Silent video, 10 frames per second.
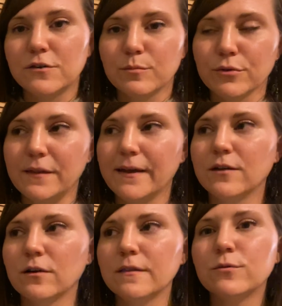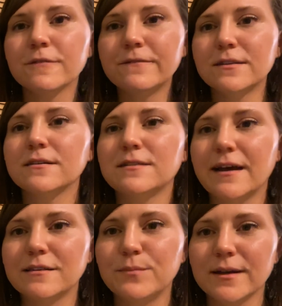your breathing, and all the more physical
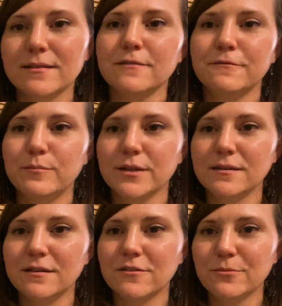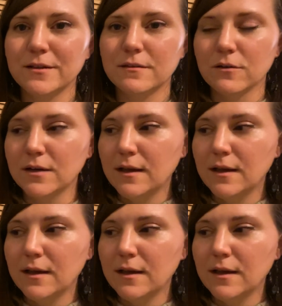aspects of playing the instrument. So